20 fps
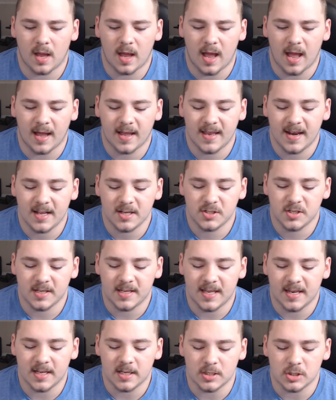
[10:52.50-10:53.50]
I can actually
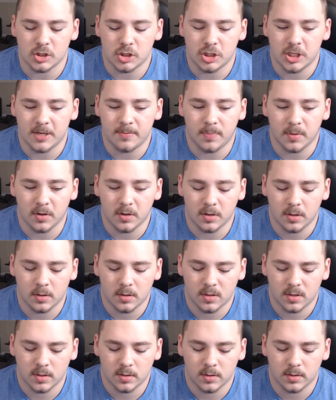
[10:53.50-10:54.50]
get it cheaper
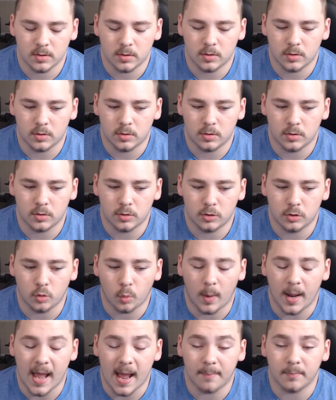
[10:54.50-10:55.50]
the
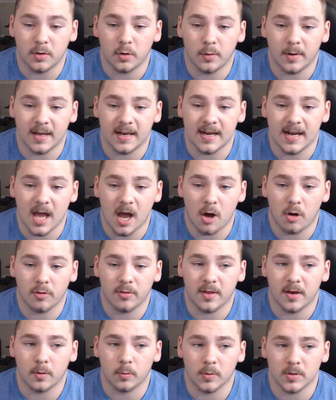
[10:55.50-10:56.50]
way I'm doing it now
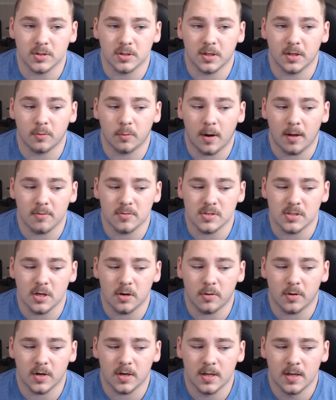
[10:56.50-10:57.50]
than originally what I was
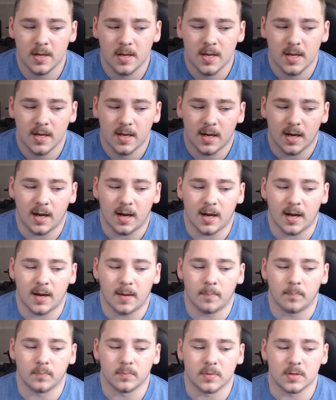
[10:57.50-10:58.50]
doing.
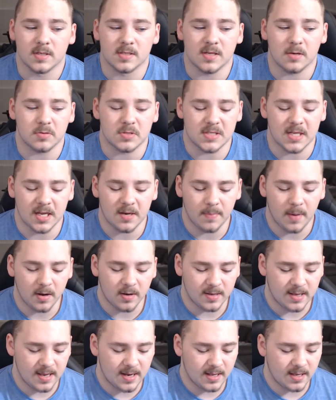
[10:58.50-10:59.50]
Because I was thinking
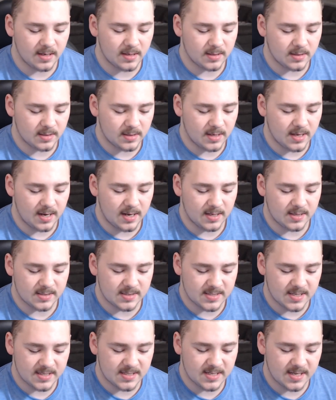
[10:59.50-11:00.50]
about getting
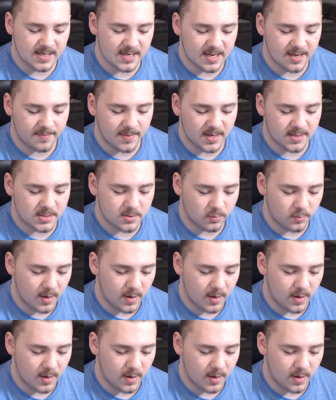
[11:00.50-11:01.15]
16 gigabytes of